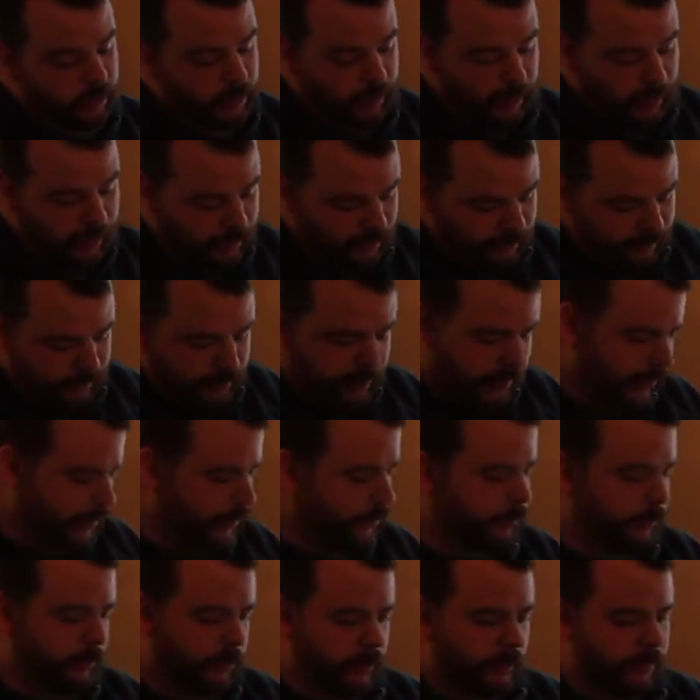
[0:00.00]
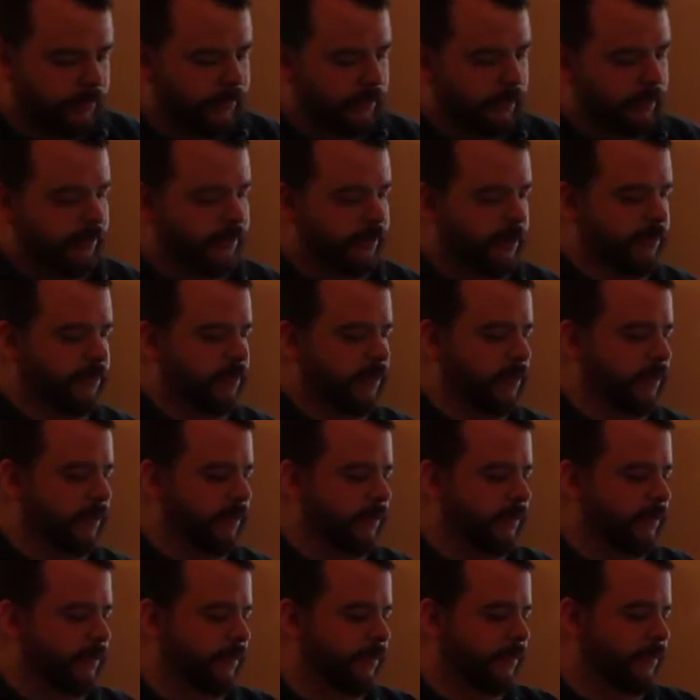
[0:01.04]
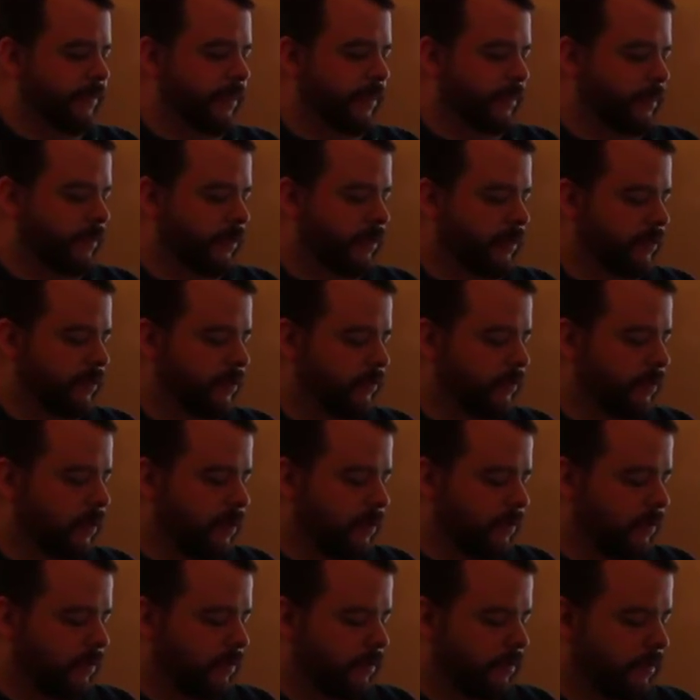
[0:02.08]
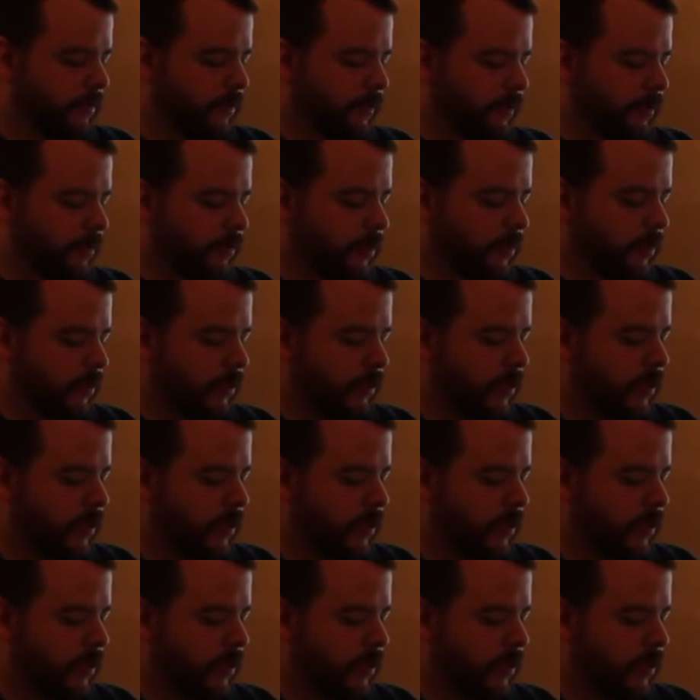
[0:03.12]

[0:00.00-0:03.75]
I'll have to take that one off and I'll see what's wrong, really wrong.